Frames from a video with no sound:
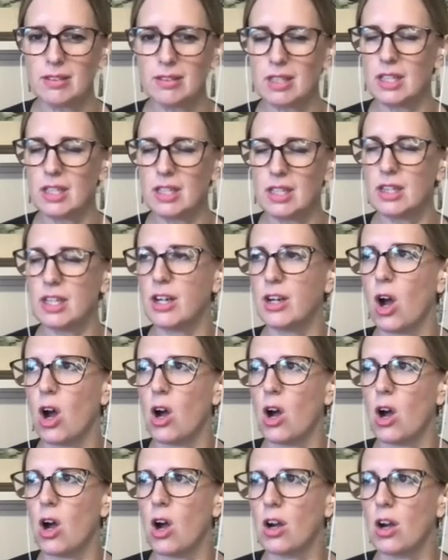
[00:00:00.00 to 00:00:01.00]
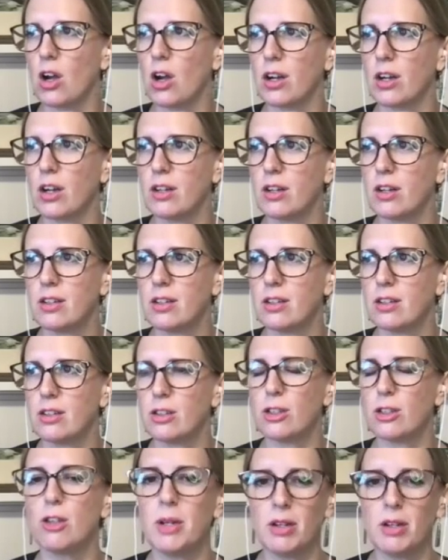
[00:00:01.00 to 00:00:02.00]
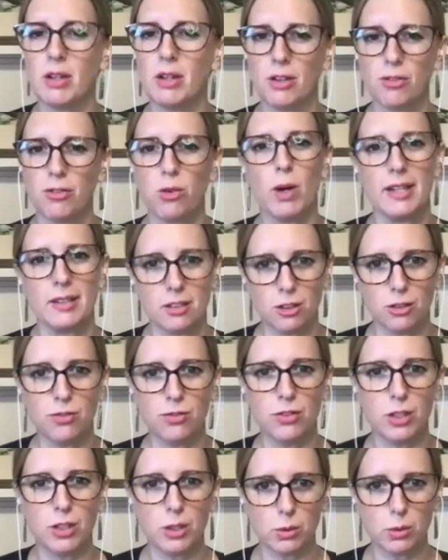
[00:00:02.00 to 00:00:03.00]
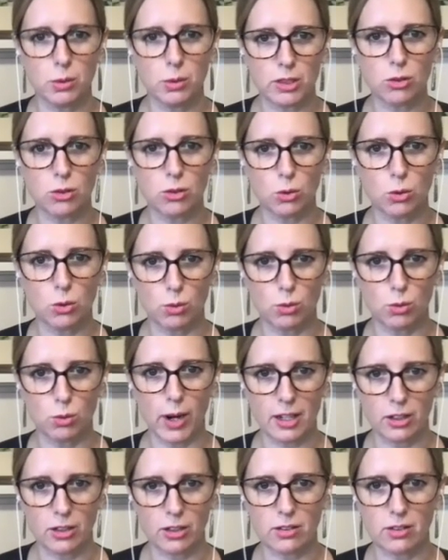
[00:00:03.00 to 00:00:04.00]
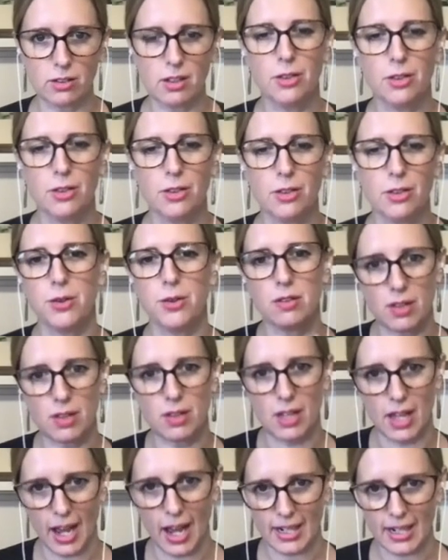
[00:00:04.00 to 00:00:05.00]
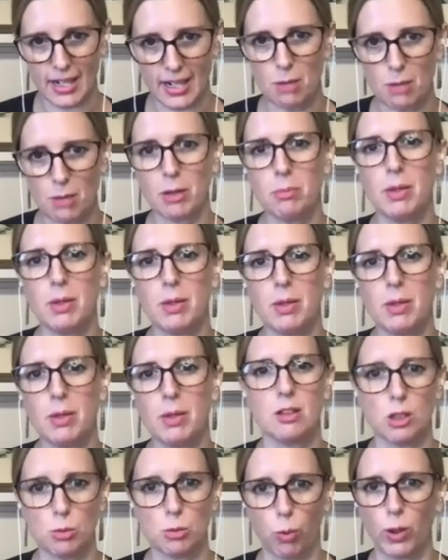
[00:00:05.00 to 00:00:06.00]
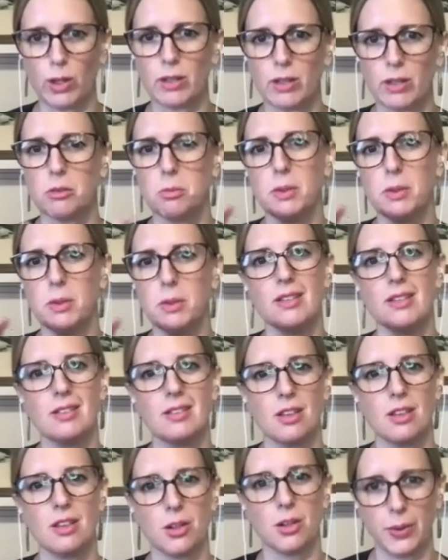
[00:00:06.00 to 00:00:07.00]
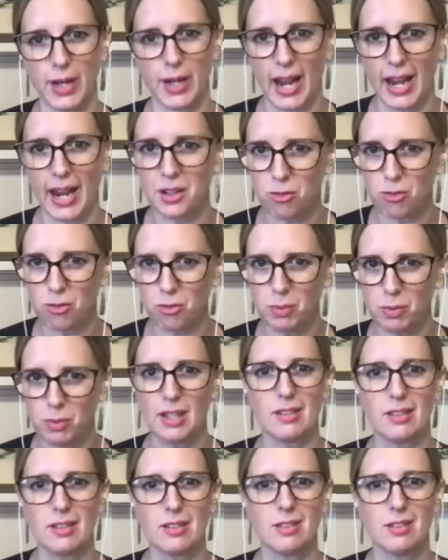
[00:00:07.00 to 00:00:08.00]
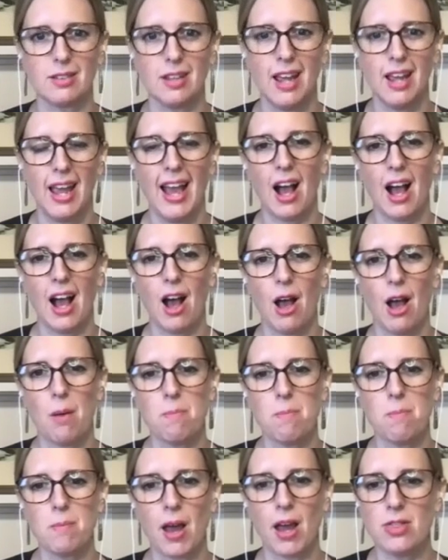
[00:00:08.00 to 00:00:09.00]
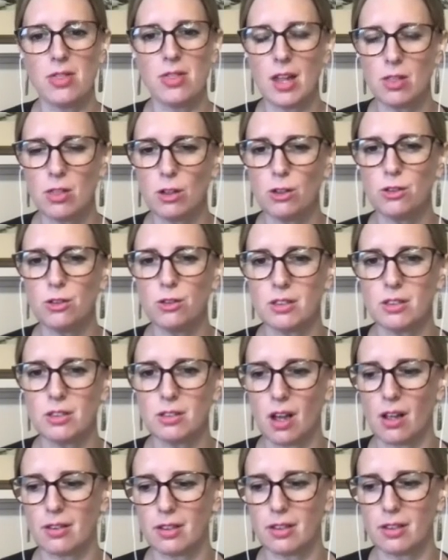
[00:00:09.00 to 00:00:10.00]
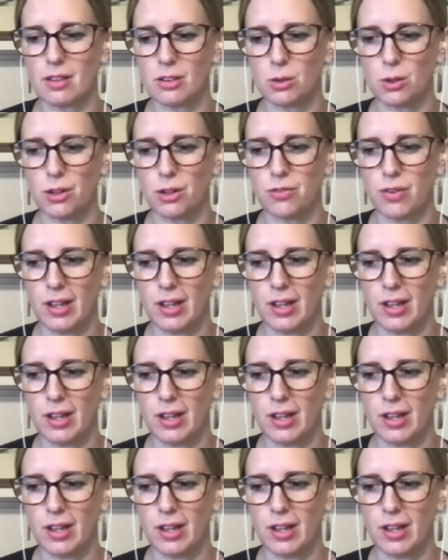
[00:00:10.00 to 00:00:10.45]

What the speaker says: there are so many different ways to view a school, right? There's the academic piece, the sports piece, the creative piece, and then there's this sort of